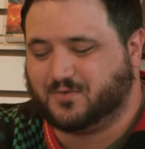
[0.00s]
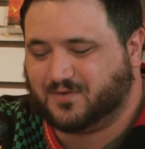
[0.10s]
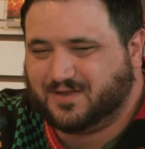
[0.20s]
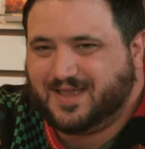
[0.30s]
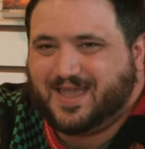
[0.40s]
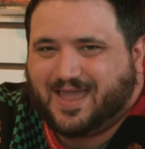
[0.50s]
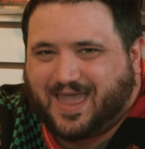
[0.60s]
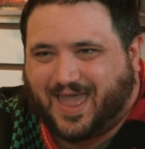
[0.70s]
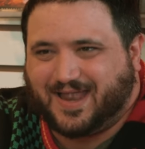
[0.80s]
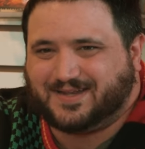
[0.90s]
cool.
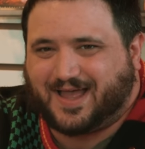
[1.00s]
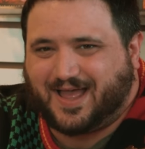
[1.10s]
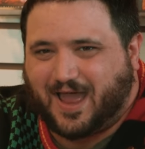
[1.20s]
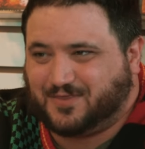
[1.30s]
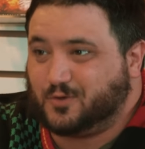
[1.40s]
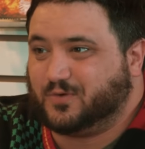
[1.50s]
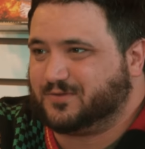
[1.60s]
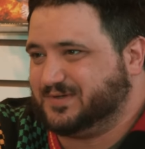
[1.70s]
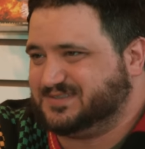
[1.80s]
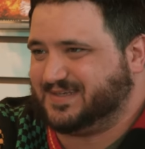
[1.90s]
And uh, I think one
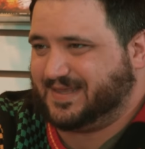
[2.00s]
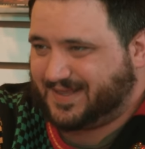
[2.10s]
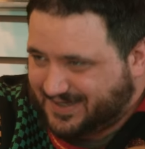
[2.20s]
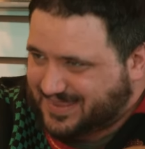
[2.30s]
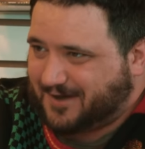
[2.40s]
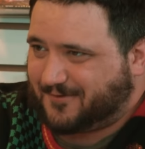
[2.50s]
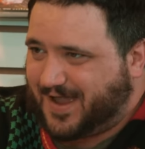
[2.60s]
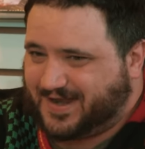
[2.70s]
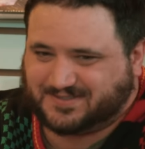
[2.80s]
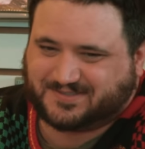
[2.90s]
of the reasons I like that
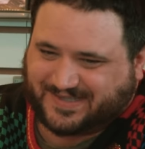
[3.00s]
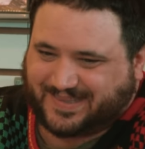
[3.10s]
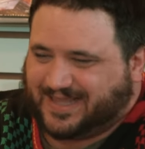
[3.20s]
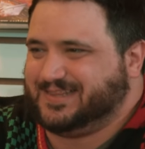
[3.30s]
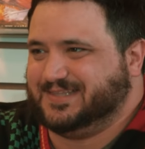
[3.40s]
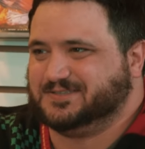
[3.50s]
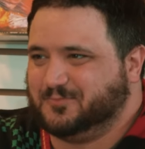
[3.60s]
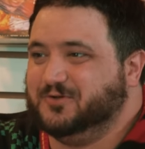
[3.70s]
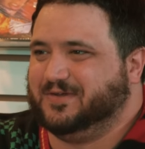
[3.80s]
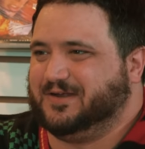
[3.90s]
ride is because I liked
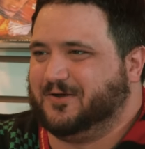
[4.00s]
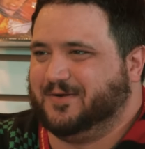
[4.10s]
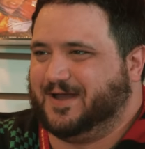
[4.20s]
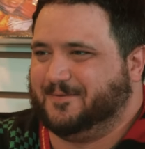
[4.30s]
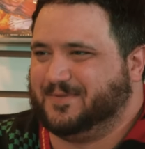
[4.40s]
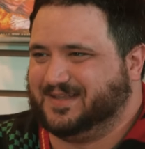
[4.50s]
this movie growing up,